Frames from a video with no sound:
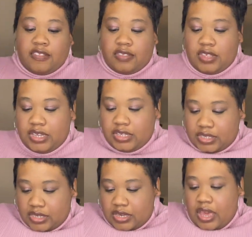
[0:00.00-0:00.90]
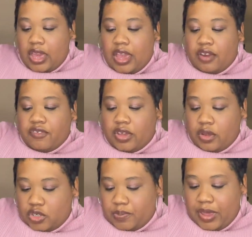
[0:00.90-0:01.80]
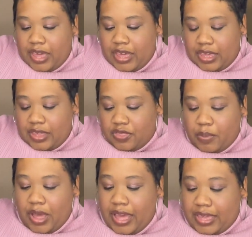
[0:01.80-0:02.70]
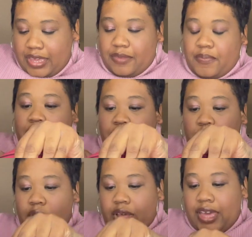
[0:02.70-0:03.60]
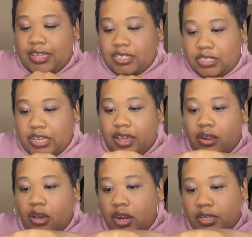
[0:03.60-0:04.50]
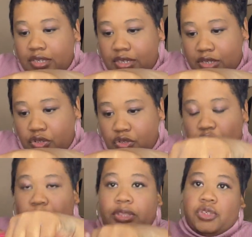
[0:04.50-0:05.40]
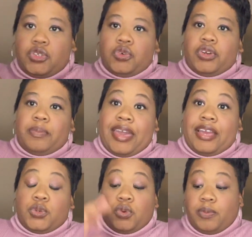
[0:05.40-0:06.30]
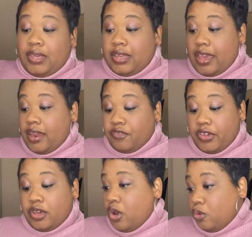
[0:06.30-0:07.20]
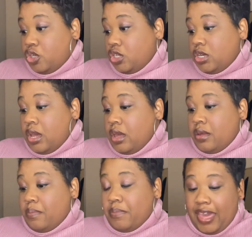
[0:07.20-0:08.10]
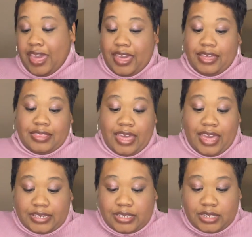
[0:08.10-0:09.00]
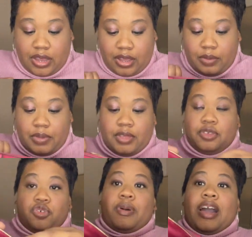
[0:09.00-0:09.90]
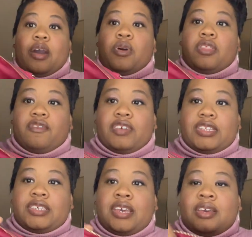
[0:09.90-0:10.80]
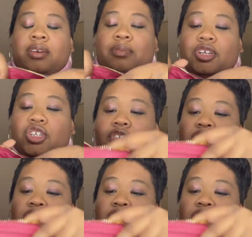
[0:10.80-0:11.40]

these in every Coach bag in the pocket, as well as it's kind of hard to get to, but the story patch will be in every Coach bag that you buy, whether if it's, not sure